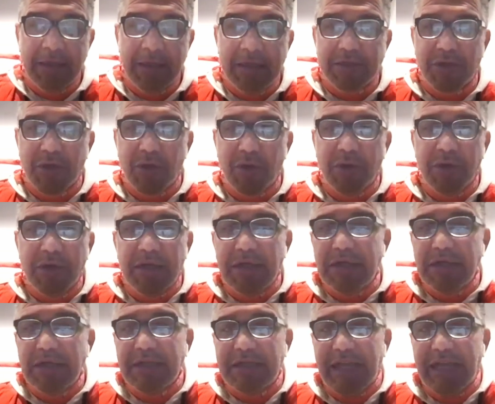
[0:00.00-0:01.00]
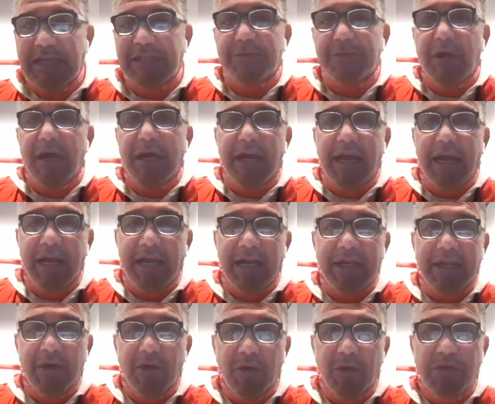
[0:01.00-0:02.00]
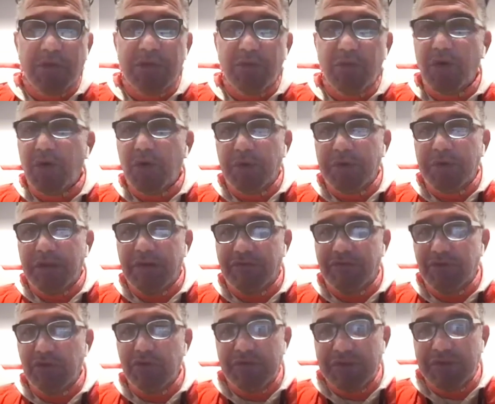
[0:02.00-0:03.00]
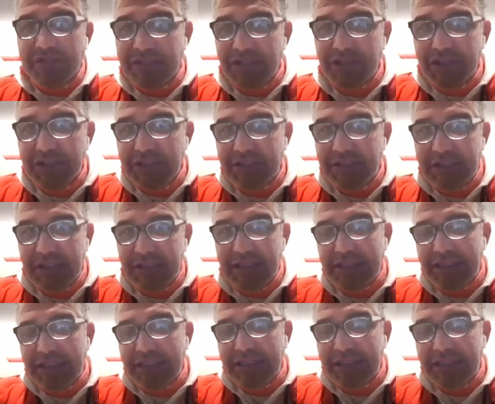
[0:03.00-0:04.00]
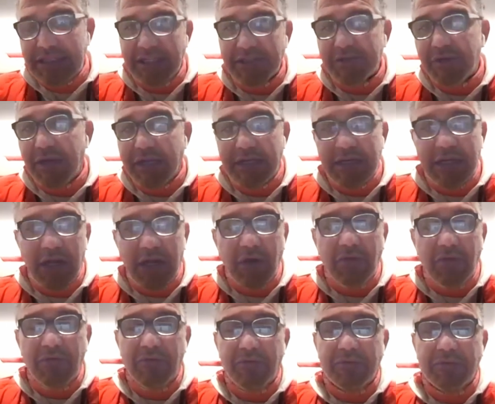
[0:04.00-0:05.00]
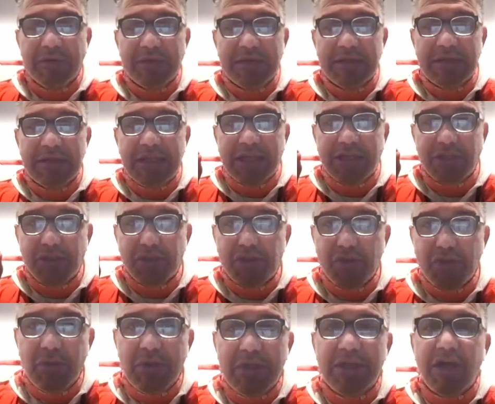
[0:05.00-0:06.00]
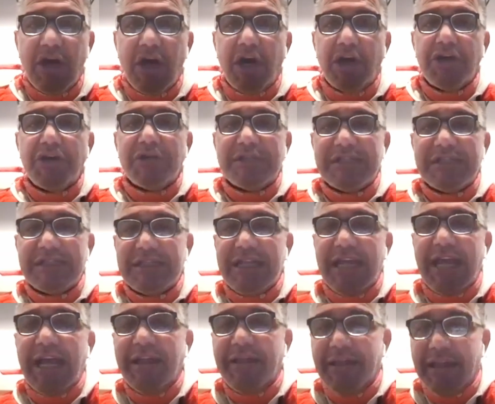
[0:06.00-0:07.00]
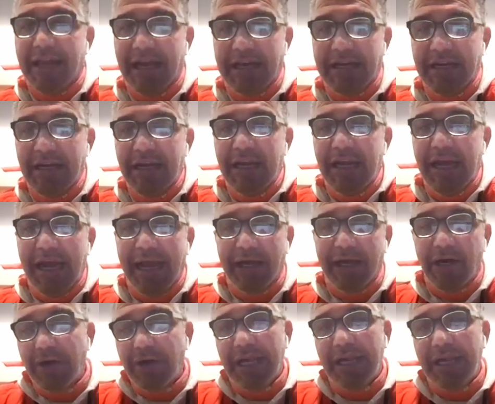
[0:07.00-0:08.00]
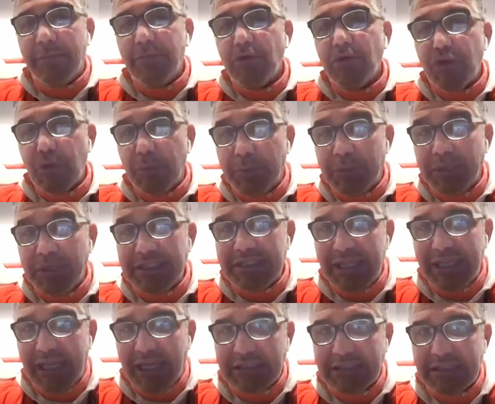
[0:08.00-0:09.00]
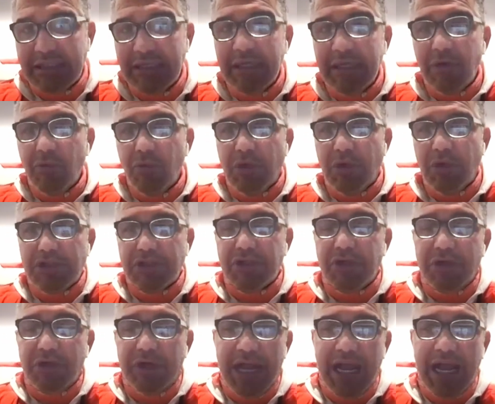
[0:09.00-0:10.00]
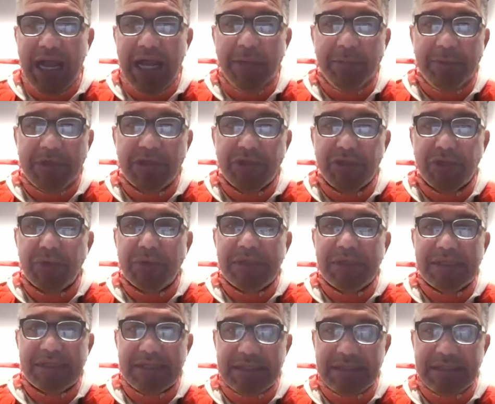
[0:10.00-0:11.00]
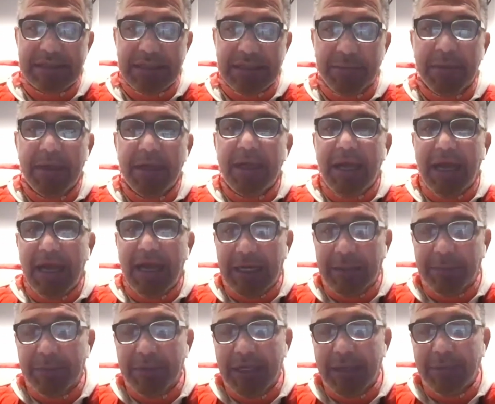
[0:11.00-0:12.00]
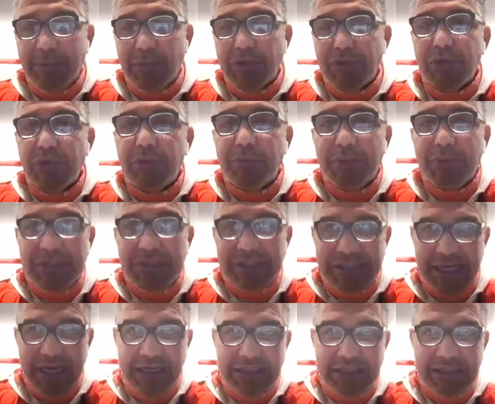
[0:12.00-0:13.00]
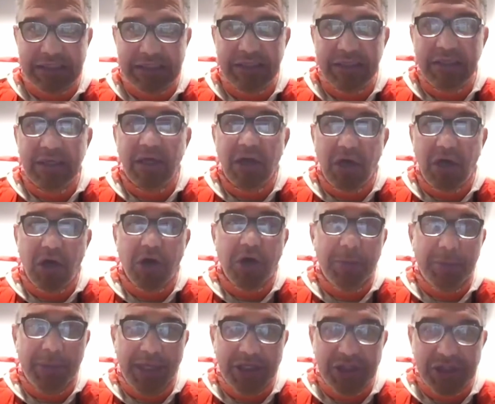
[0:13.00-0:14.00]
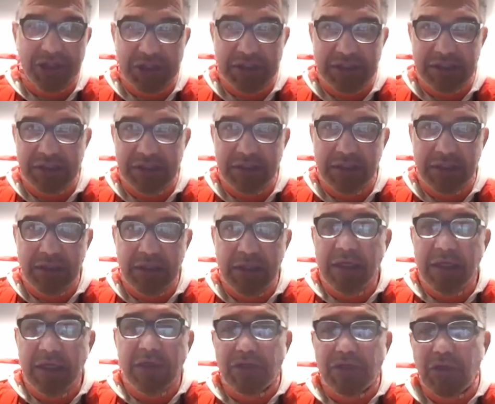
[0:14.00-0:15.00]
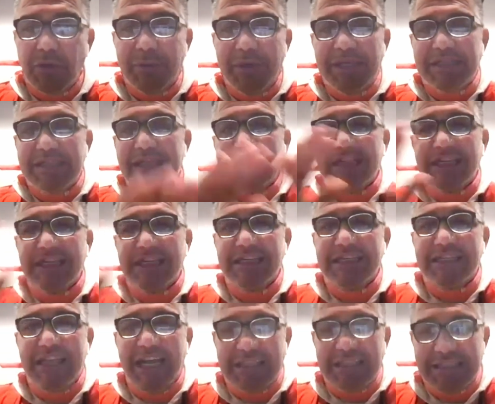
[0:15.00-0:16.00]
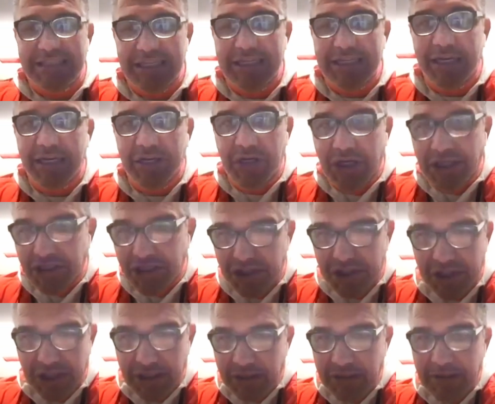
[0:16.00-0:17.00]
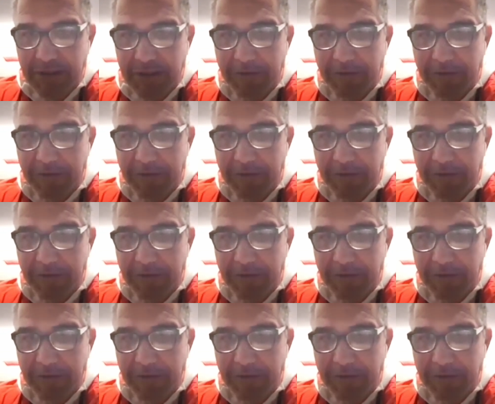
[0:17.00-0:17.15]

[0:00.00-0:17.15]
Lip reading: So that's why I can only work with a few physicians in the States right now that truly understand that and are able to predict what's going to happen to the system and be able to protect our patients. So basically, that's in a nutshell.